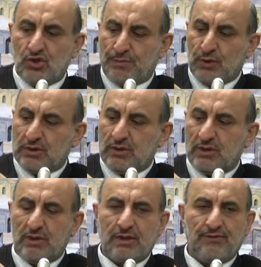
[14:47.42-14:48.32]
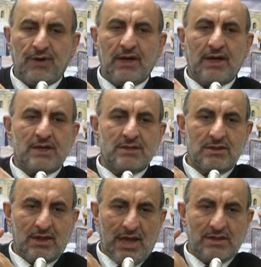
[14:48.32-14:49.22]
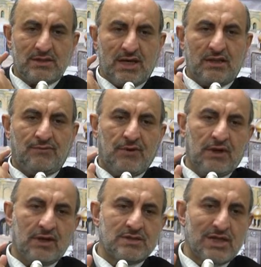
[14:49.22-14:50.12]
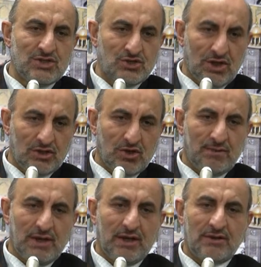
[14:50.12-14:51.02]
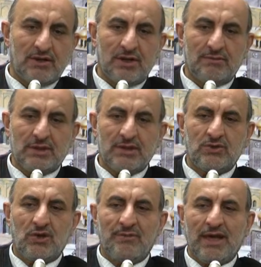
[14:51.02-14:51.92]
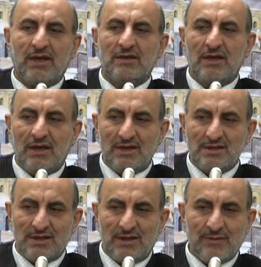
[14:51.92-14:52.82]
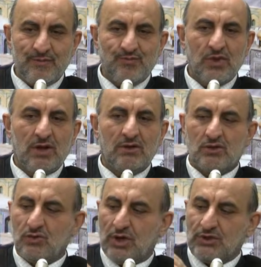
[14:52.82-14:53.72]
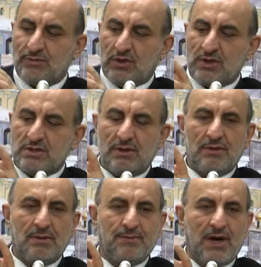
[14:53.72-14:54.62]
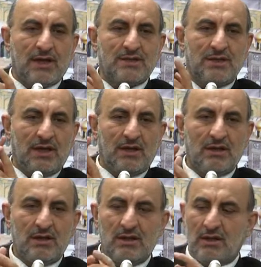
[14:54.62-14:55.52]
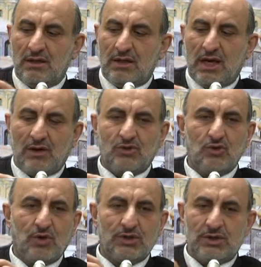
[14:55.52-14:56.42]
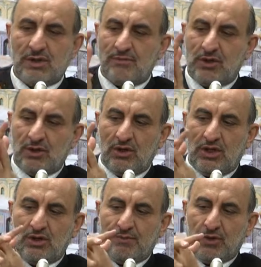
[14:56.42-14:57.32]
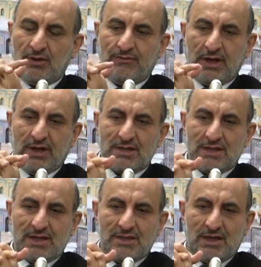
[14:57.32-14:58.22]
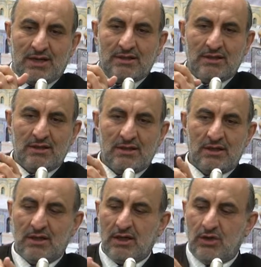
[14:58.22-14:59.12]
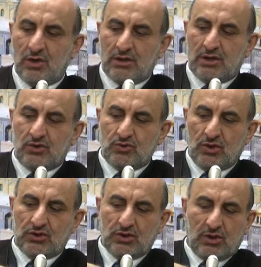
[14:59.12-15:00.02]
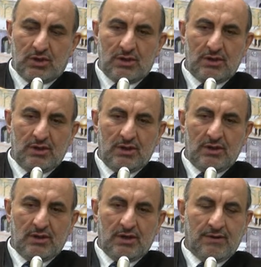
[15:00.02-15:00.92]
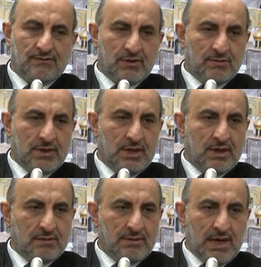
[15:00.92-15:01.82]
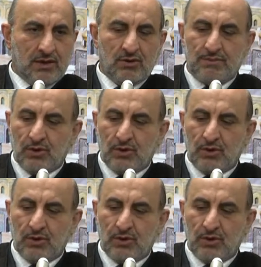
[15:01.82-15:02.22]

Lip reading: To put the fingers inside the fingers is not obligatory, but it will make it easy to wash, because the parts here, how to wash them? You need to put the fingers inside in order to wash, or from the back you